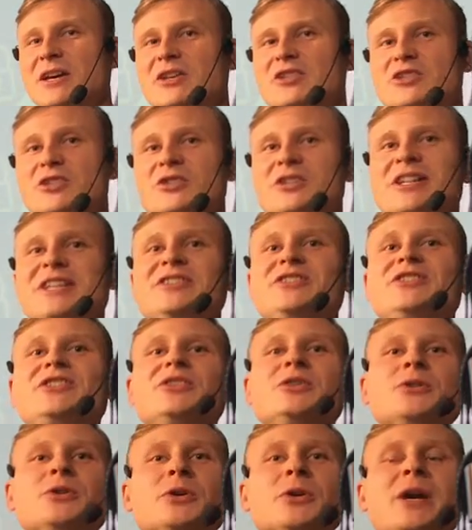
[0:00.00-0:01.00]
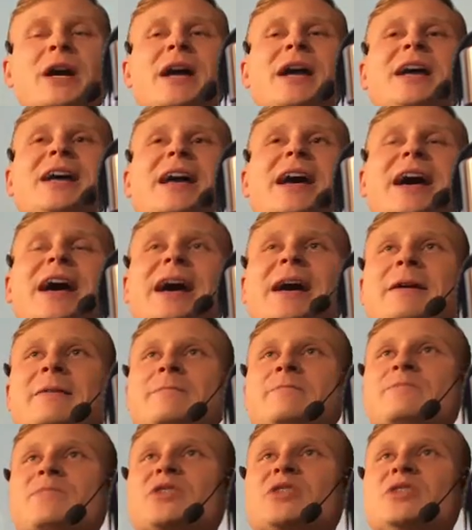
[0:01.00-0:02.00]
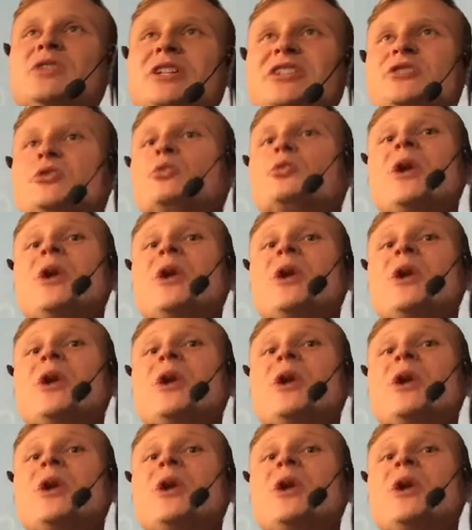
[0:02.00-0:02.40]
you need to